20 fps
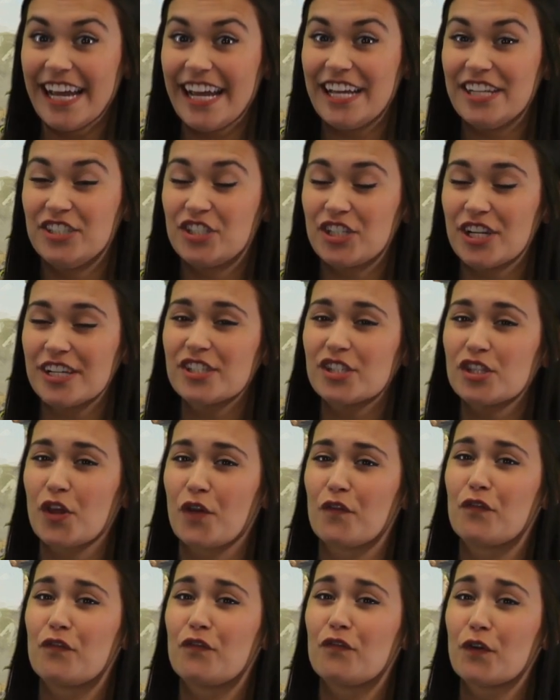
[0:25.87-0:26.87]
In just
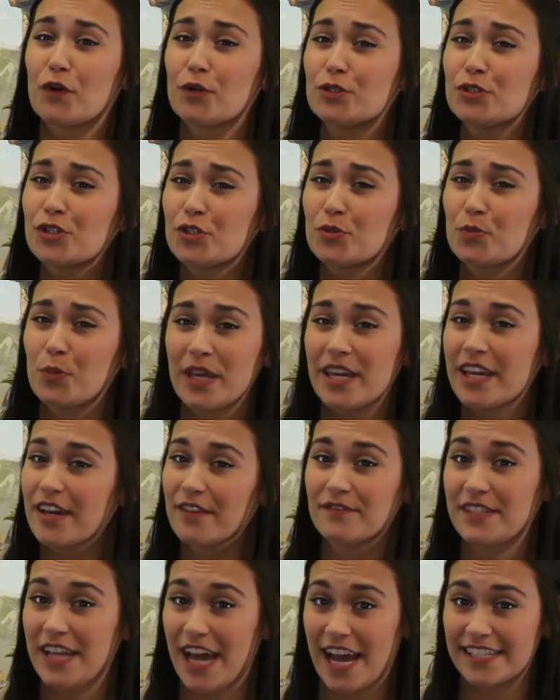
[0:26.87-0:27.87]
the first week
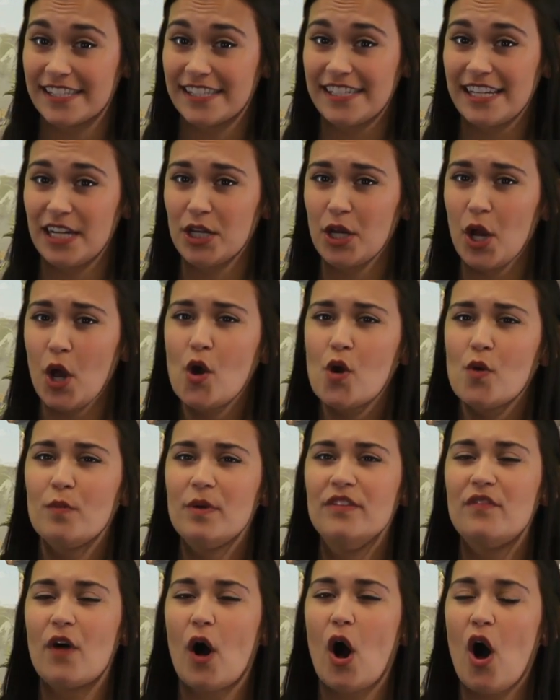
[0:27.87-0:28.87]
of testing,
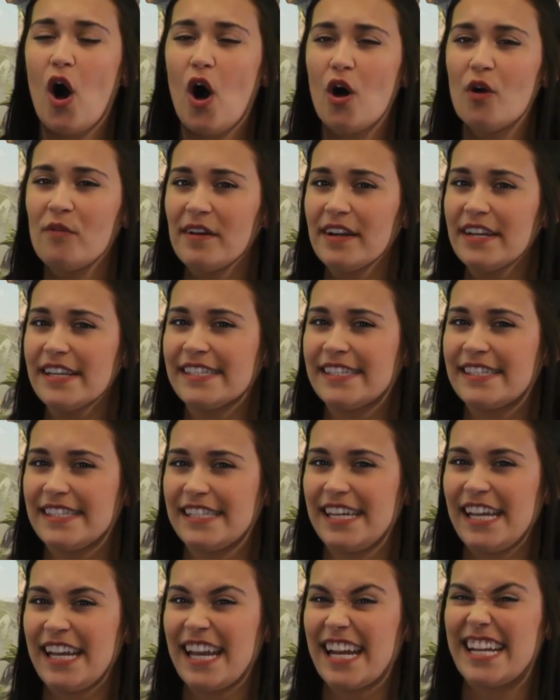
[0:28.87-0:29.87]
we've already
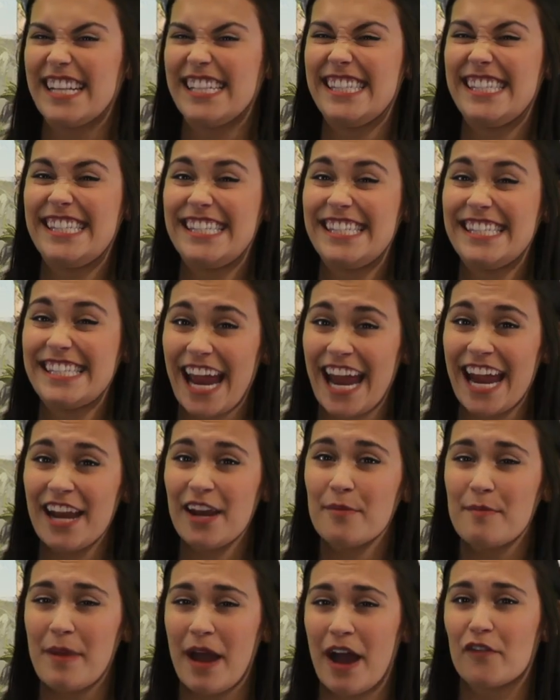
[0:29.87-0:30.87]
seen an insane
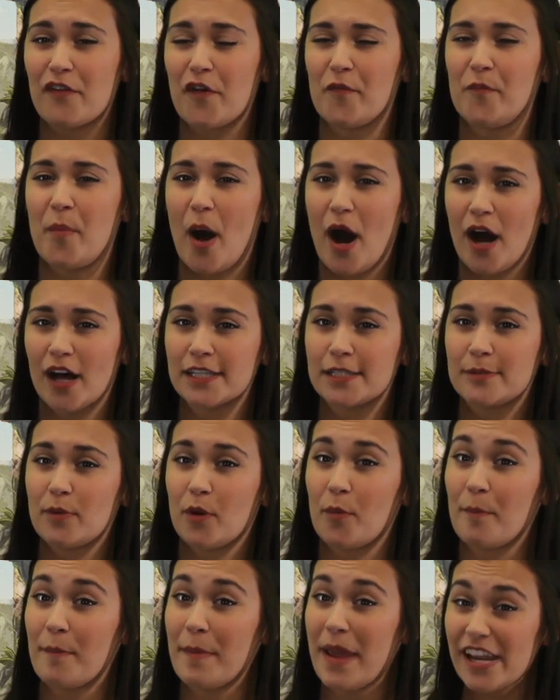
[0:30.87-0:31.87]
amount of
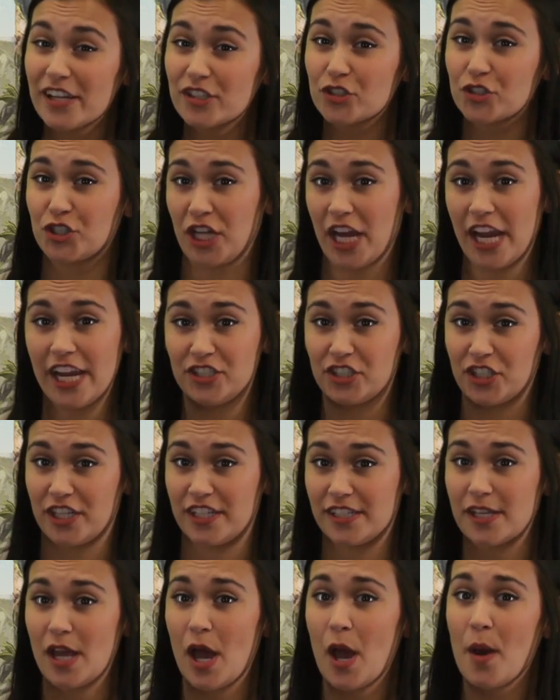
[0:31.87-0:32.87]
possible major changes